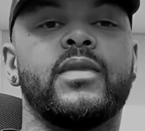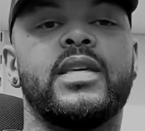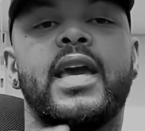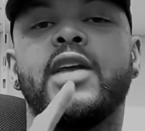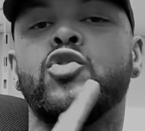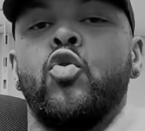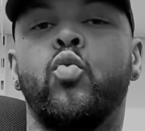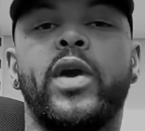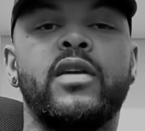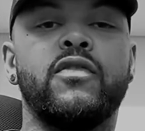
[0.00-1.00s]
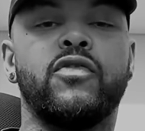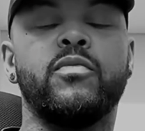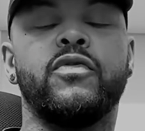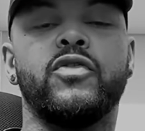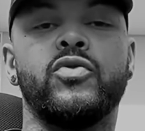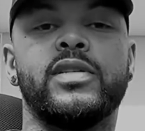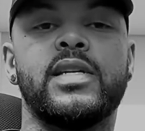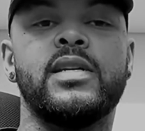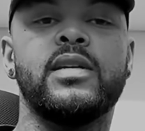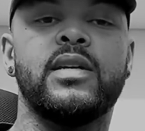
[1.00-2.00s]
getting your win from
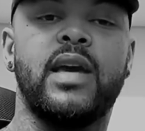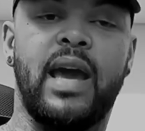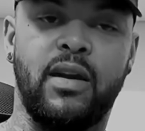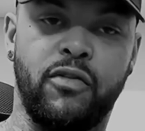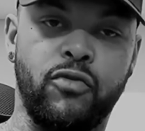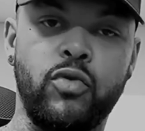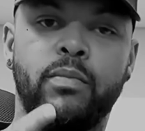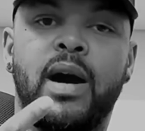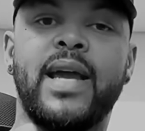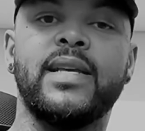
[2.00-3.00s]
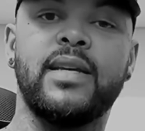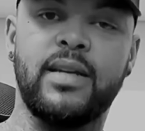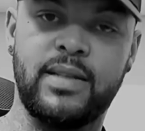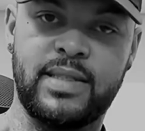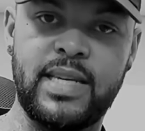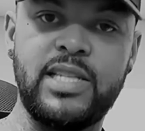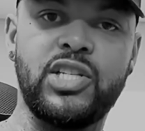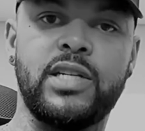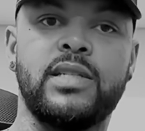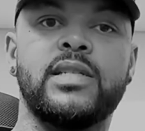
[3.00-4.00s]
Fousey, and through my
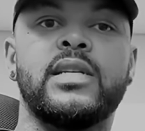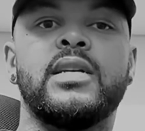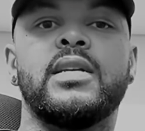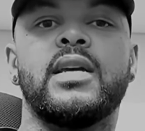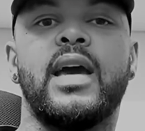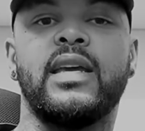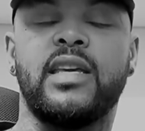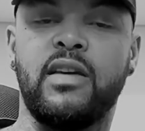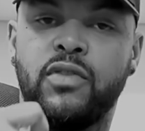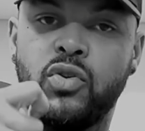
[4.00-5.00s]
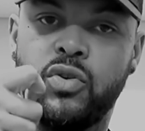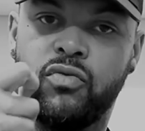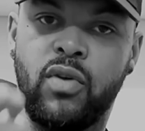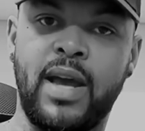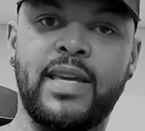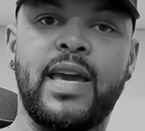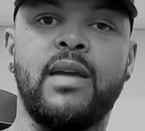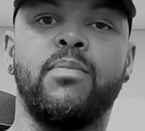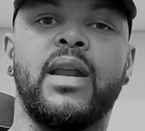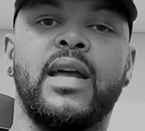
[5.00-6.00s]
teachings and giving you the right
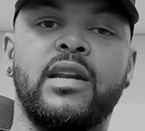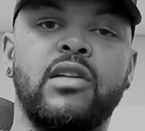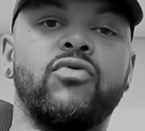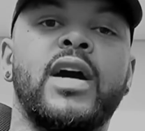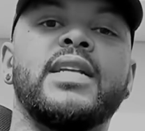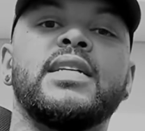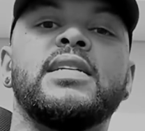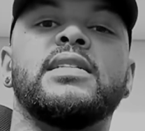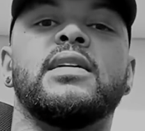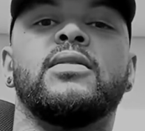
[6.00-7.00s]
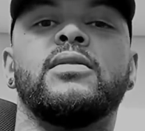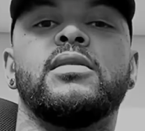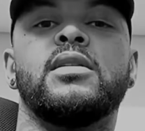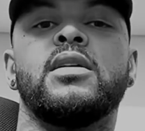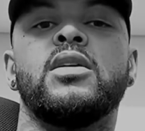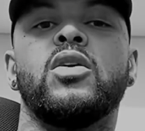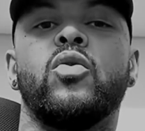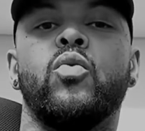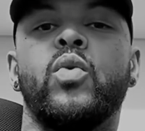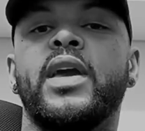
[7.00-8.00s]
game plan and the right details,
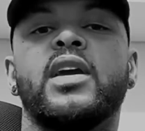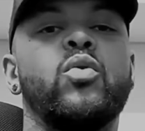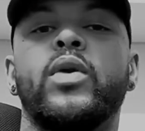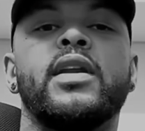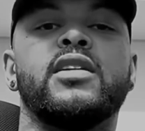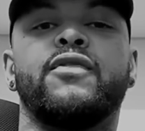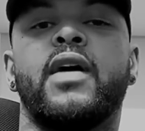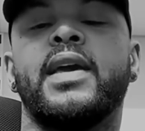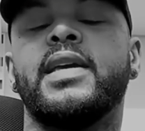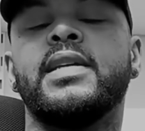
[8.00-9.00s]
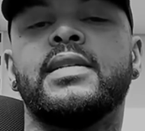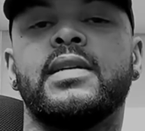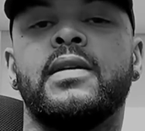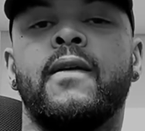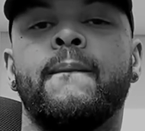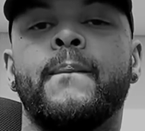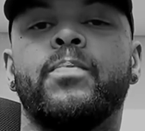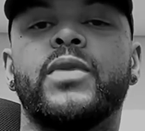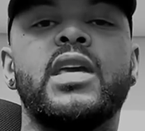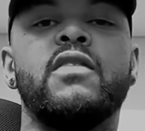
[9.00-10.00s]
we're going to win this fight easy.
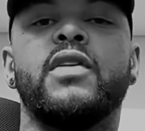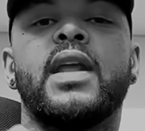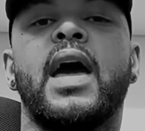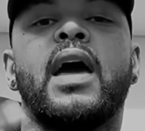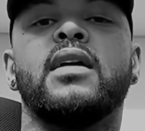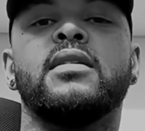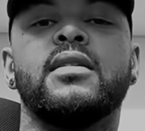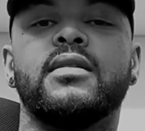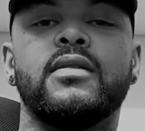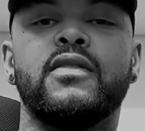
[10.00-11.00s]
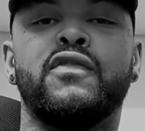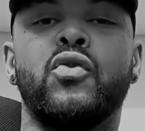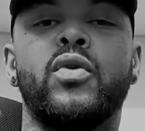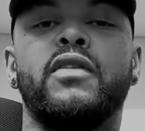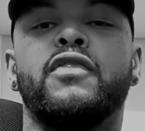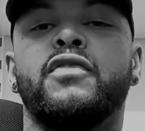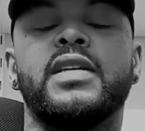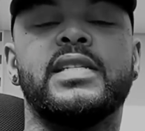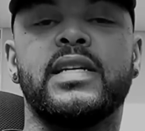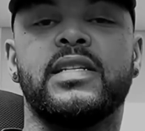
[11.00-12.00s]
Even at 40, 50,
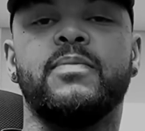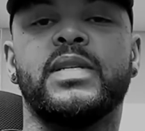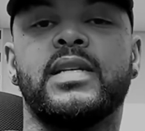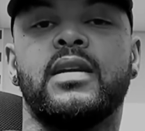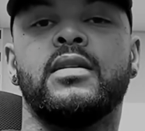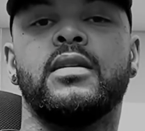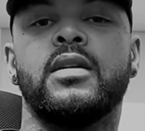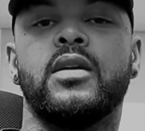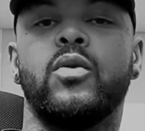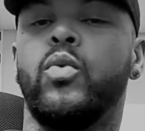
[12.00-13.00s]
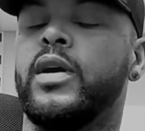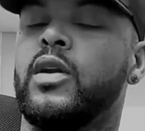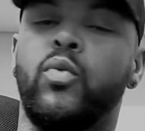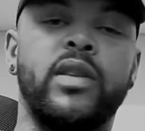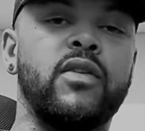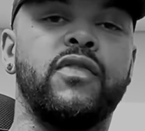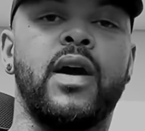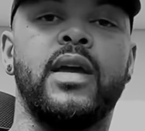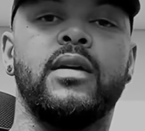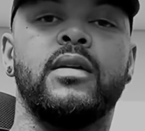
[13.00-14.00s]
60%, we're going to win the
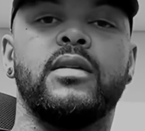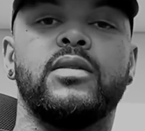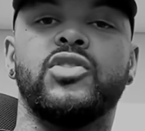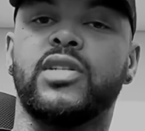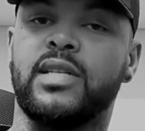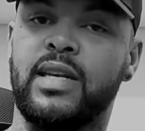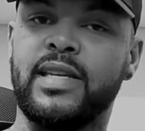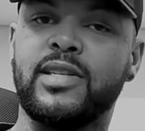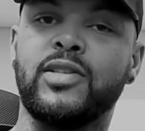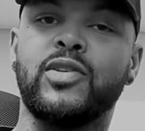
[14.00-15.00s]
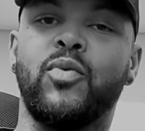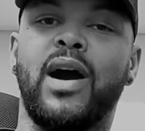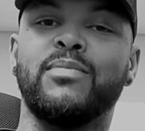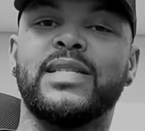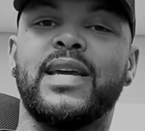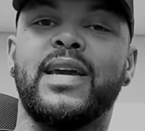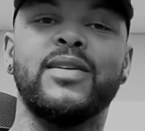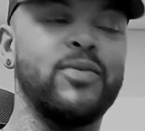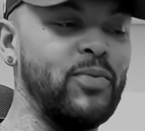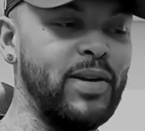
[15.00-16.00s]
fight. Just listen to what I'm
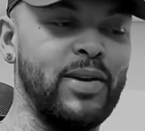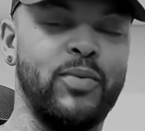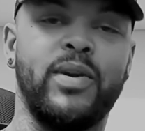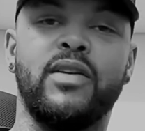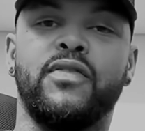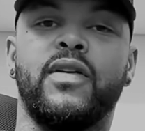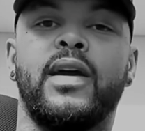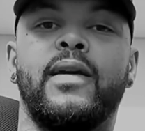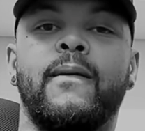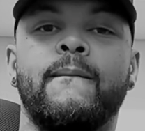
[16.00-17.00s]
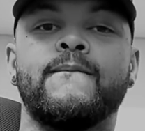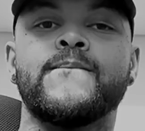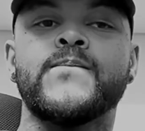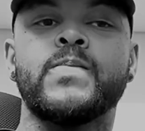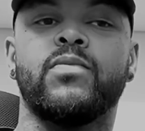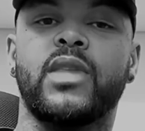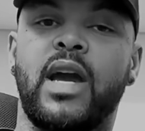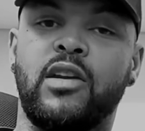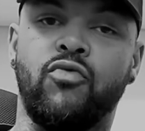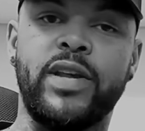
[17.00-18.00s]
saying. We're going to win the fight.
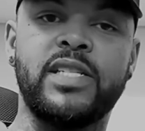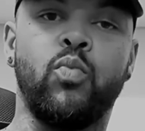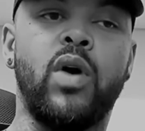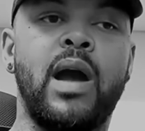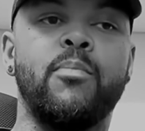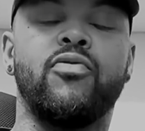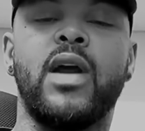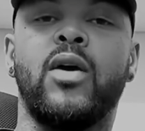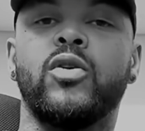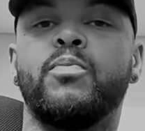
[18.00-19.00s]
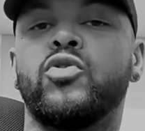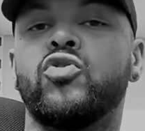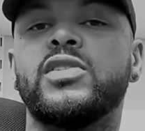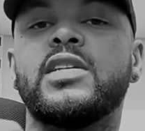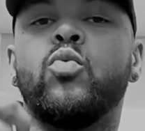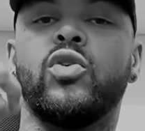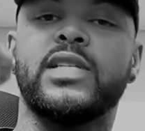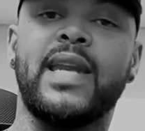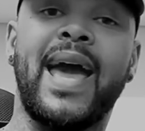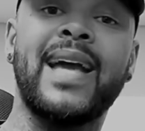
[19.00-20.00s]
And the reason why I'm proud, because he
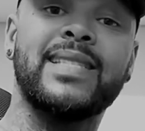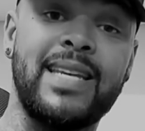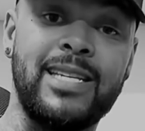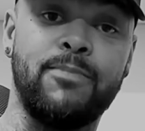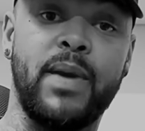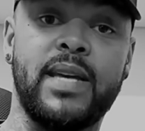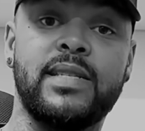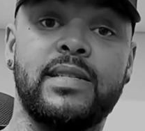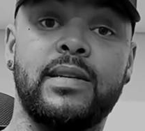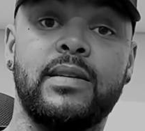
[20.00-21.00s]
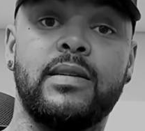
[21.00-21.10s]
wasn't at his best,